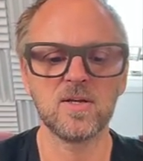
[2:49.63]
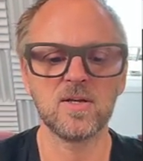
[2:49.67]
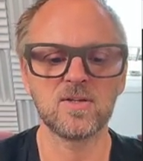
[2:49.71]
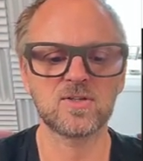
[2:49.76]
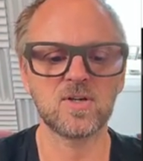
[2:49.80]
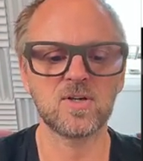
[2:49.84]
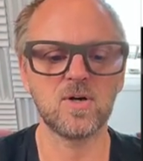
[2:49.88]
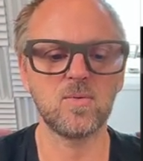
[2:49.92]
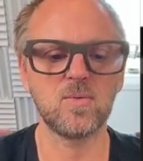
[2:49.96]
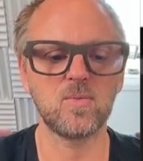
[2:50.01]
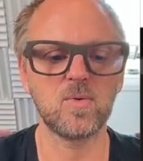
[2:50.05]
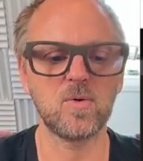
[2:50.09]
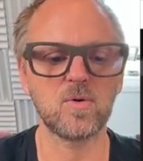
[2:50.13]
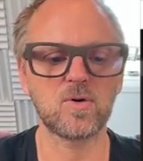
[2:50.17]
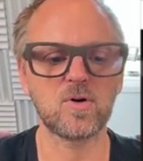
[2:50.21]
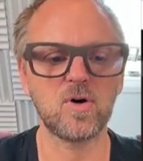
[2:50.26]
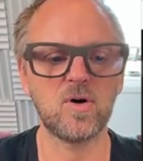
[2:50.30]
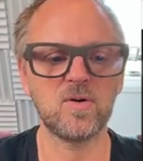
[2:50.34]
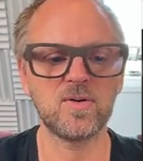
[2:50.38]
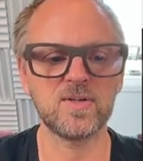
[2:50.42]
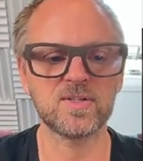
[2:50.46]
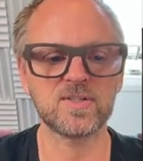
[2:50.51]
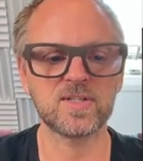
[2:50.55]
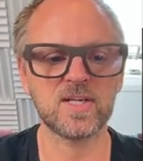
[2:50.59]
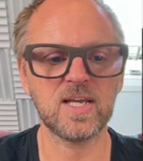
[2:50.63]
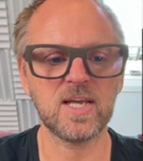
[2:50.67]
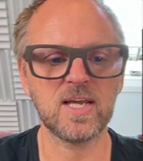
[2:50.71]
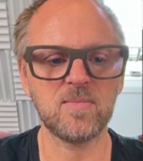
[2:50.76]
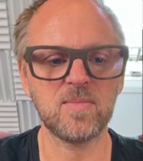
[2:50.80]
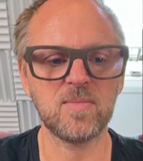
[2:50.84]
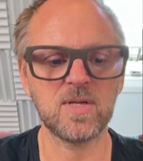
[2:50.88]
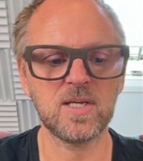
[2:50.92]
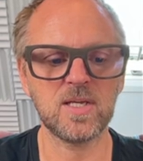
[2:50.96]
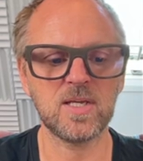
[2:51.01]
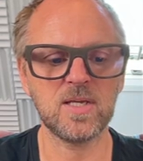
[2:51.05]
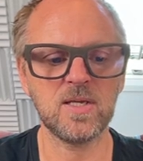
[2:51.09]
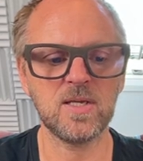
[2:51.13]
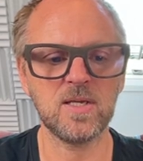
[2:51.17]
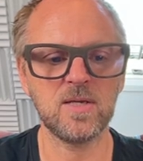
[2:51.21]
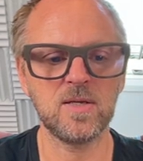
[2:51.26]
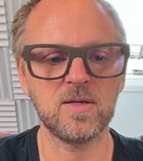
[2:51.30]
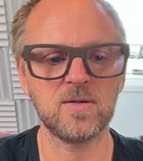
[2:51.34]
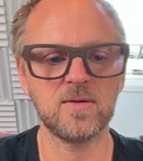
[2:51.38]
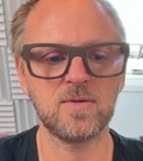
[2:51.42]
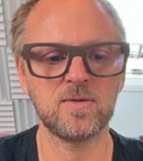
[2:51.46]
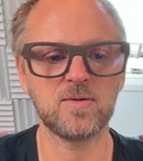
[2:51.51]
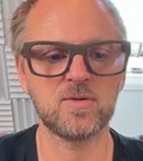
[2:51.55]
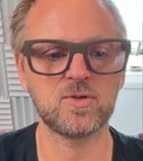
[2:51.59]
So we'll call this M E
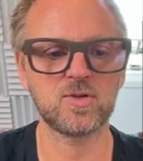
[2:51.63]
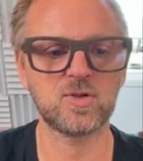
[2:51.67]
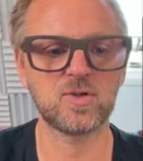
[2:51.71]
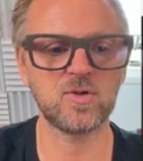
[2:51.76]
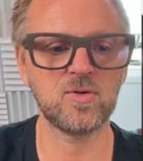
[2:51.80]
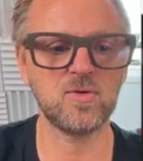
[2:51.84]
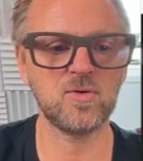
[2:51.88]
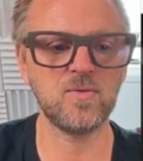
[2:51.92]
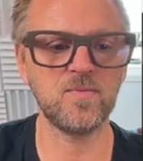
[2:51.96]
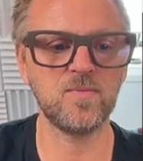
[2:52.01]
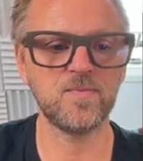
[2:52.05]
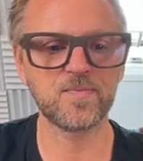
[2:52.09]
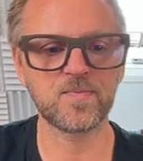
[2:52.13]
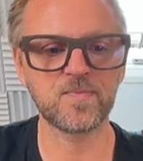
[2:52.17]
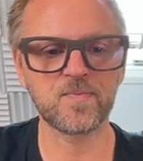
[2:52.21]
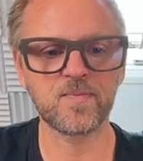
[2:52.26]
two.